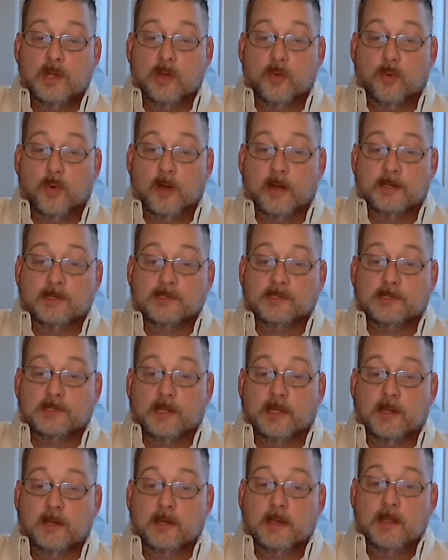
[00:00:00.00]
One is
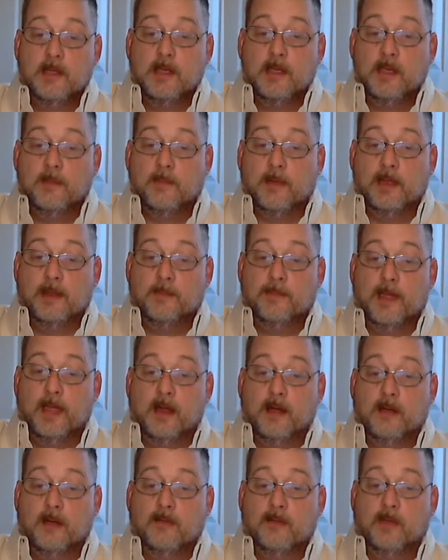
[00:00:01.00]
done by the
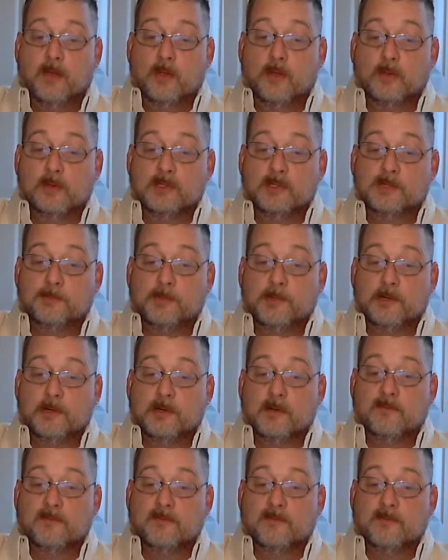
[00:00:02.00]
power of the Holy Spirit